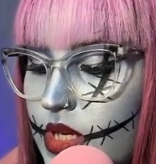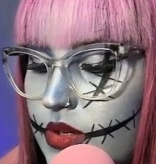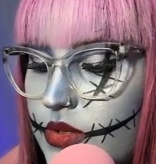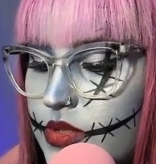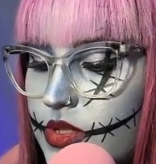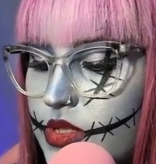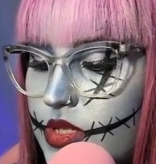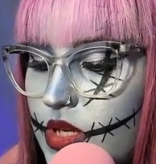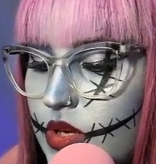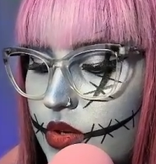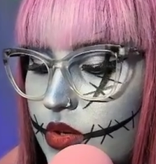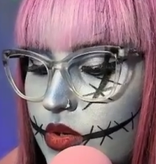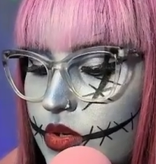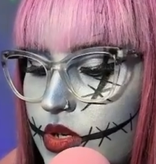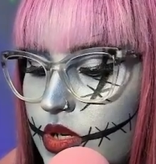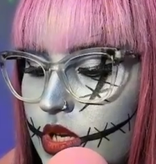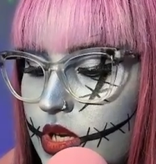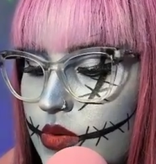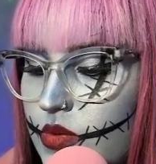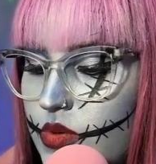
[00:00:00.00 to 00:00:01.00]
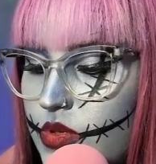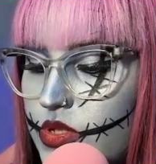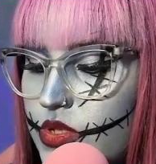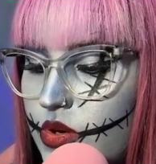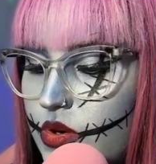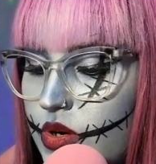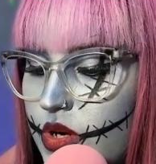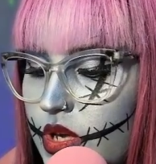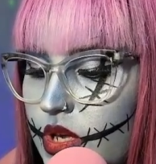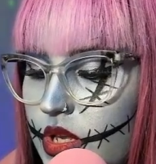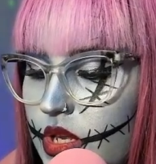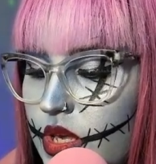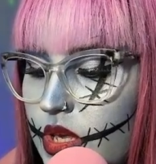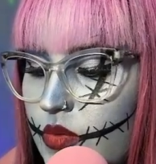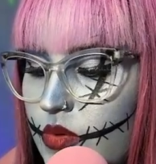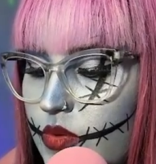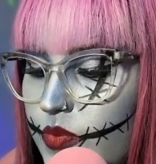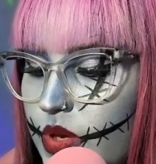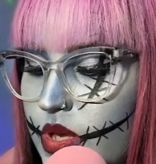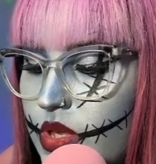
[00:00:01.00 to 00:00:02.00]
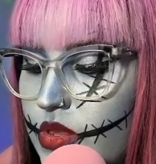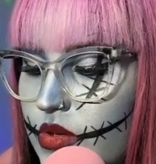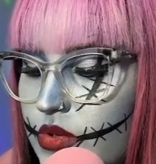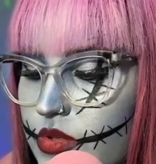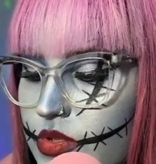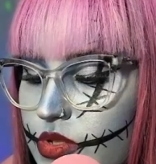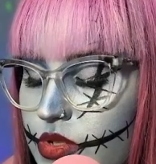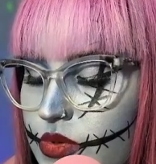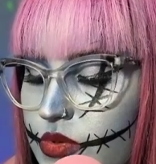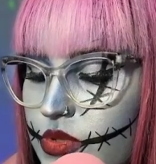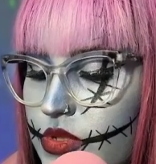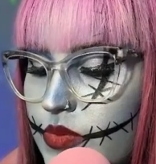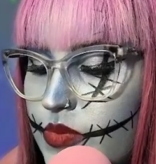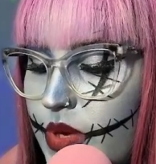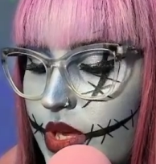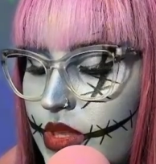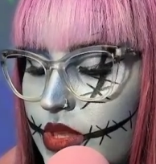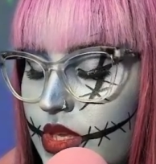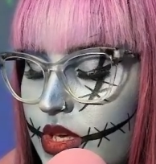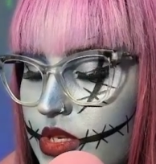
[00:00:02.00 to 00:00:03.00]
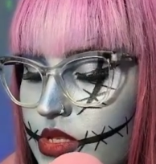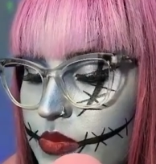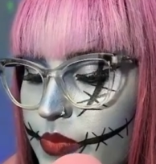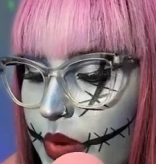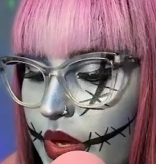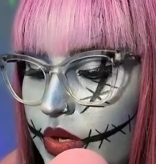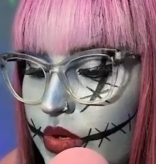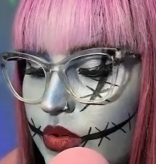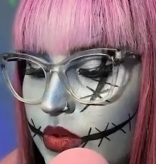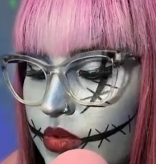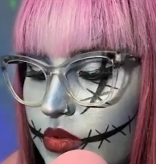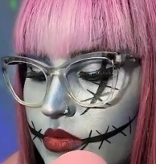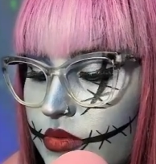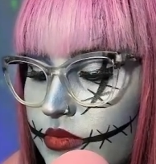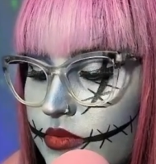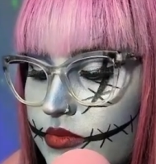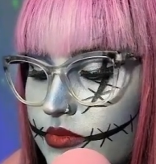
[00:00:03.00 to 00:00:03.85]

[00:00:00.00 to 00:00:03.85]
house to tell her he was sorry and he would be there soon to make things better.